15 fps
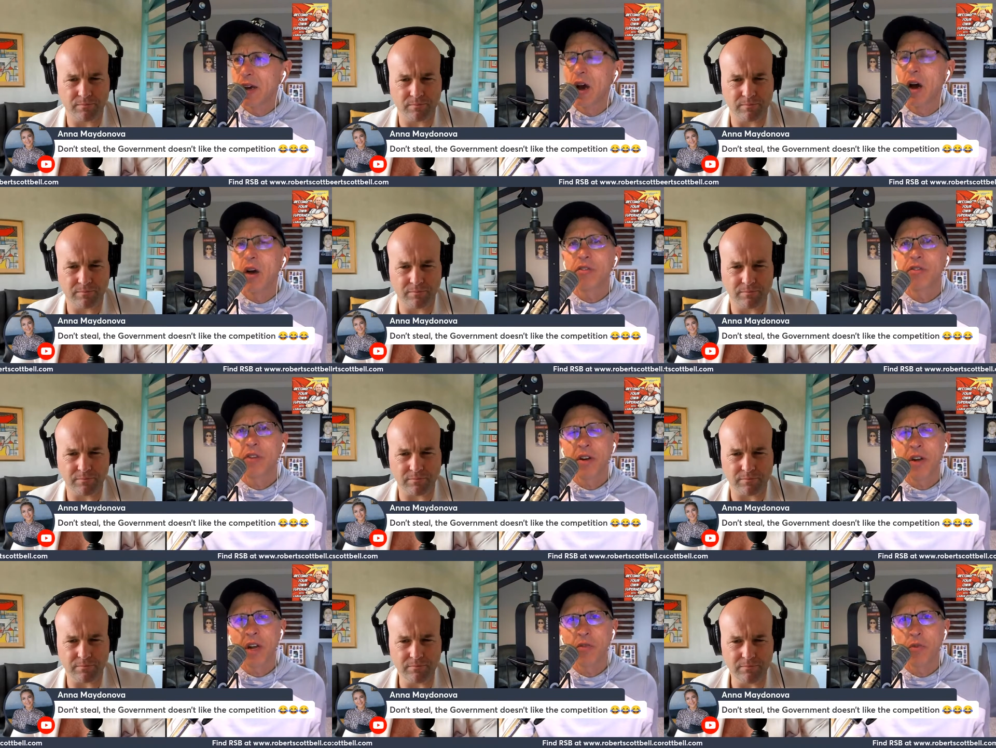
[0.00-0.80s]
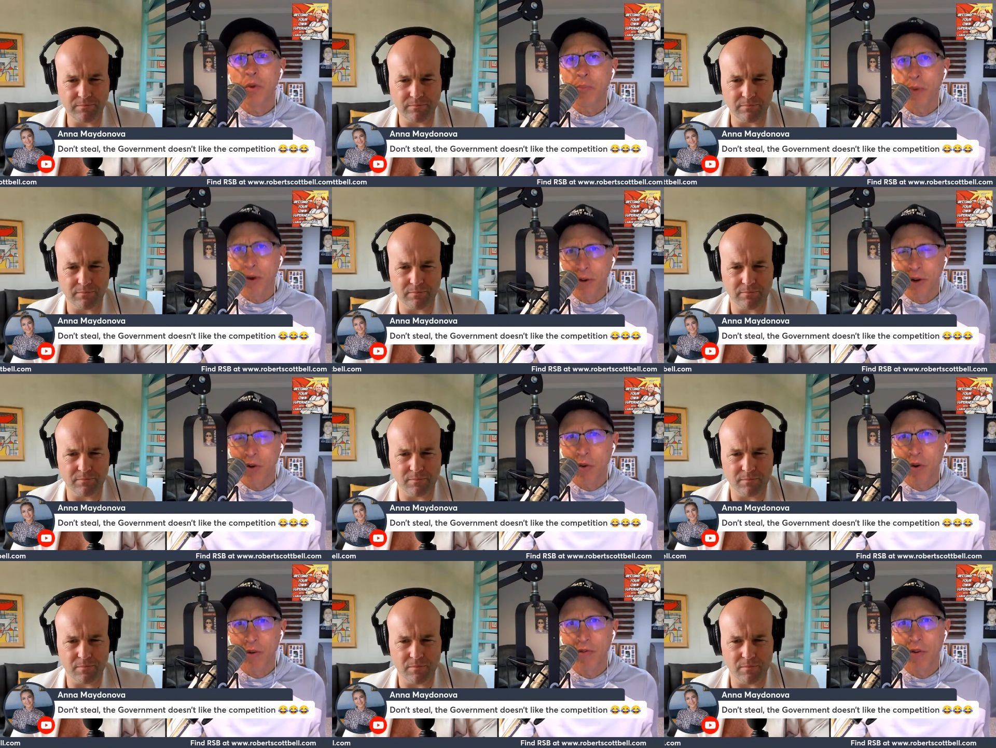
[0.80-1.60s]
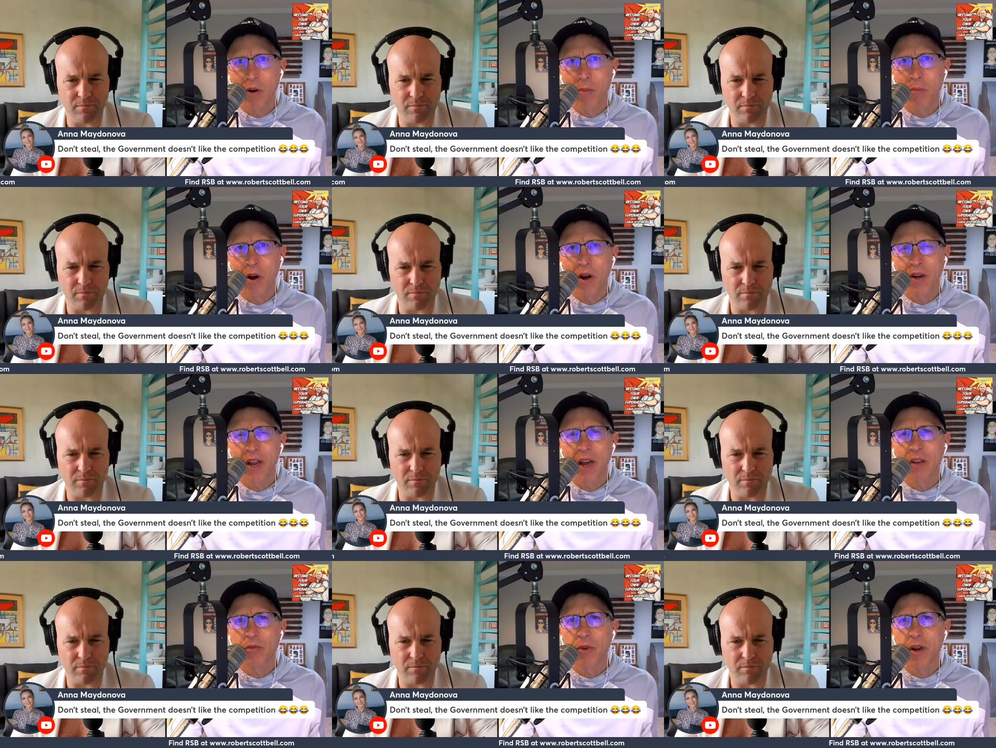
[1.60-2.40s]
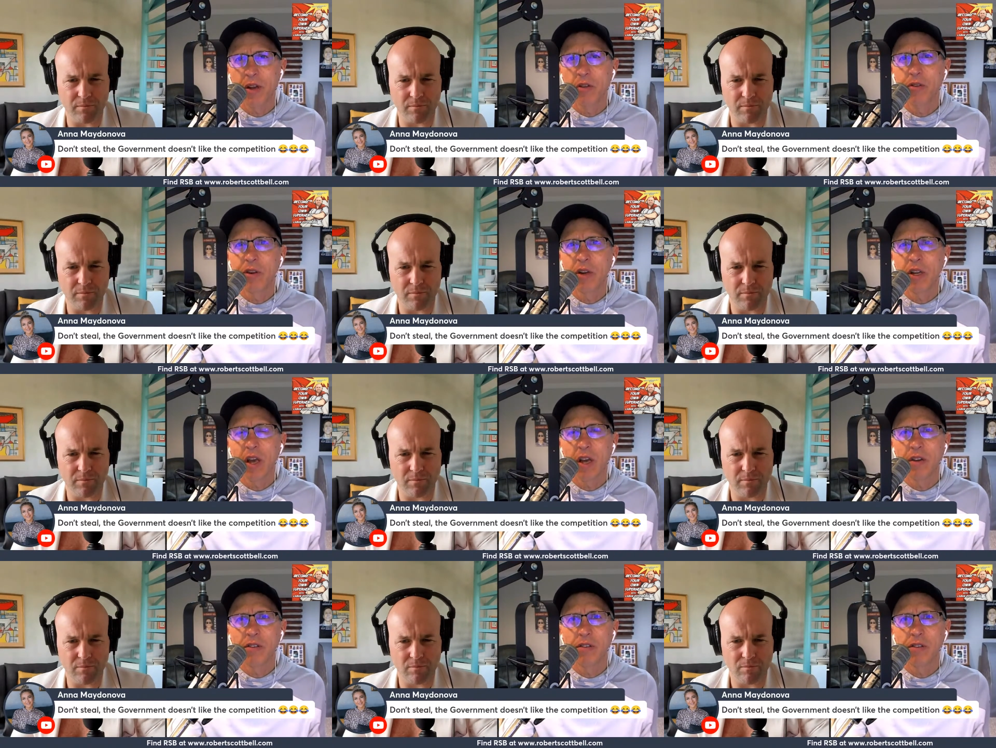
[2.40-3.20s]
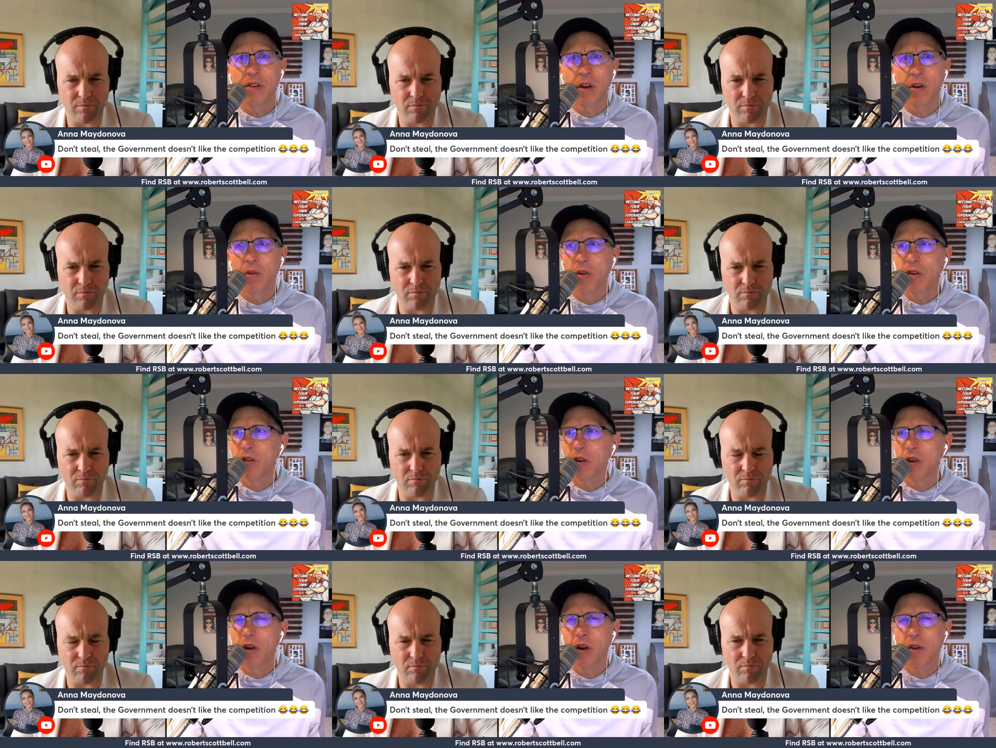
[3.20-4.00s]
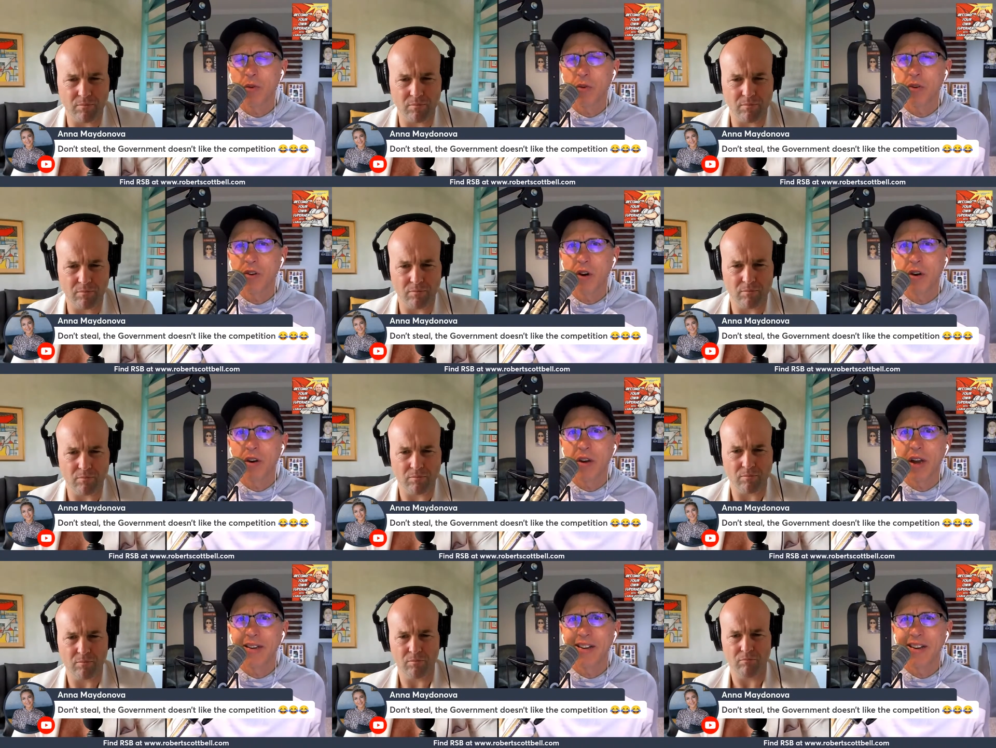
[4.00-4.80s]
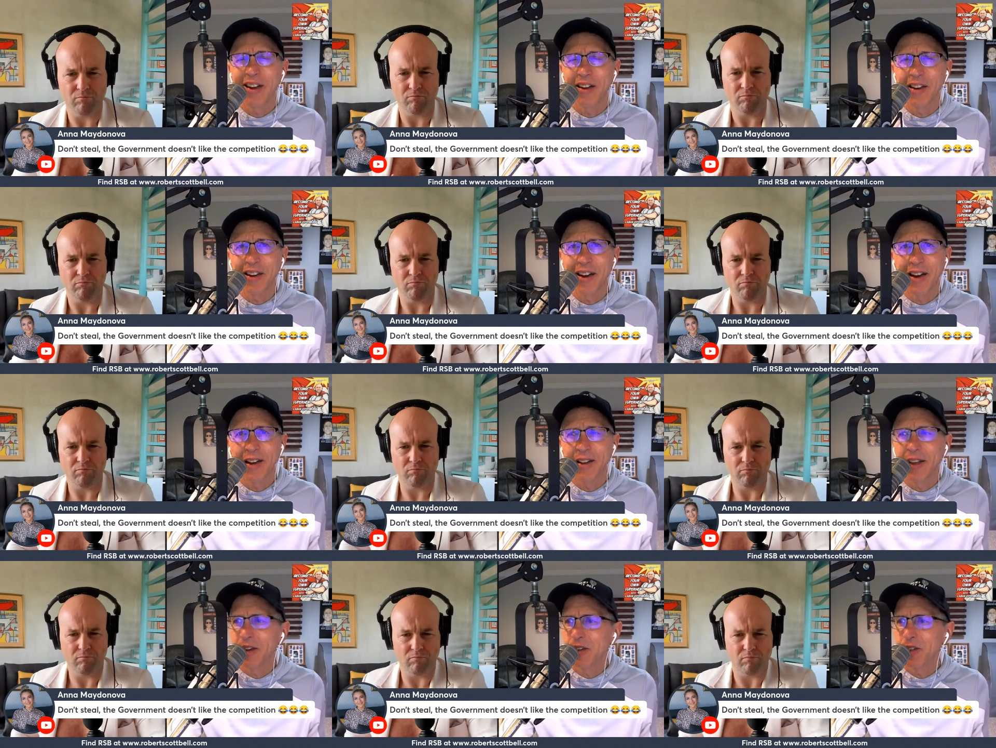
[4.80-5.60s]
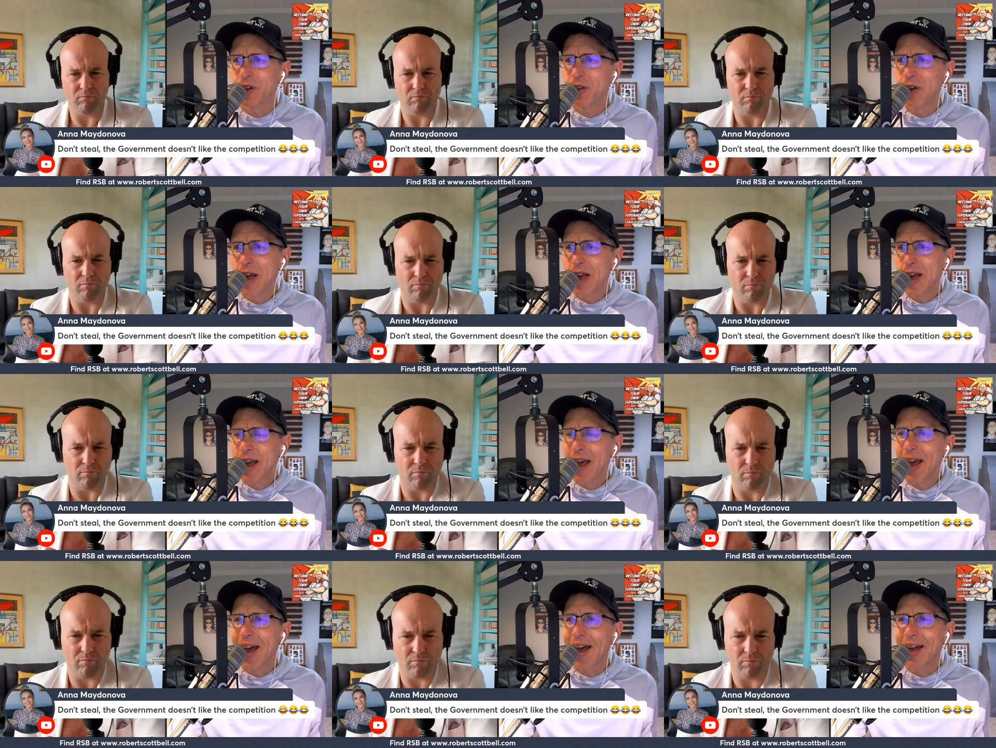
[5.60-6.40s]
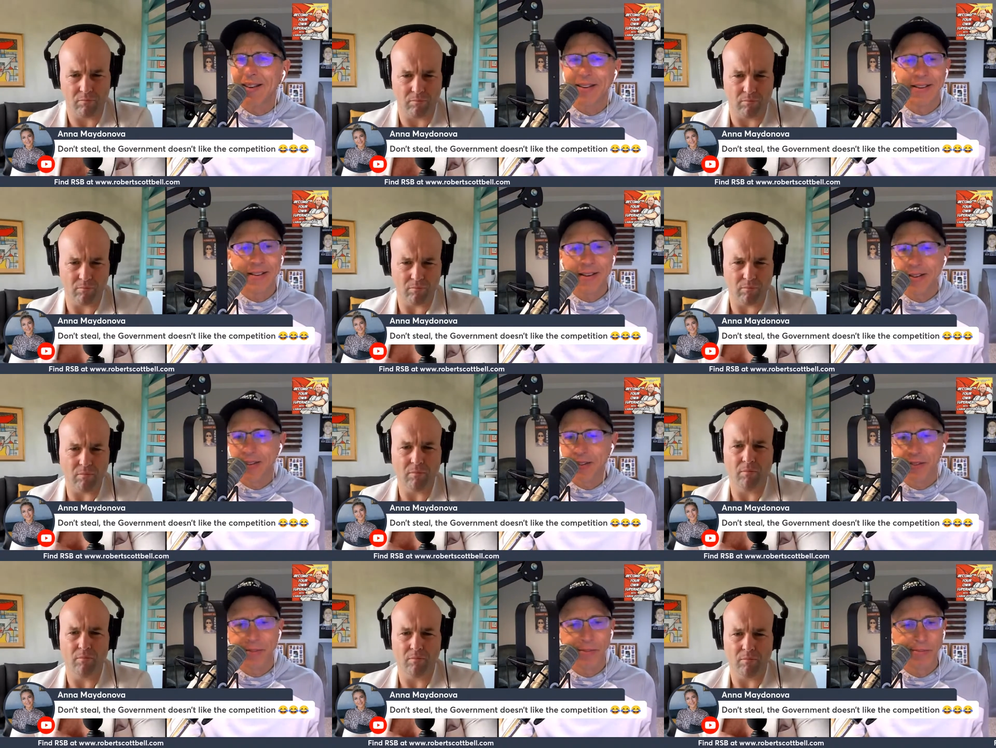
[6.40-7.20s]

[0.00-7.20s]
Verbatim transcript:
Speaker 1: Uh, Sundays we pre-record for our broadcast radio syndication show, which uh, you know started in 1999. That show, and uh,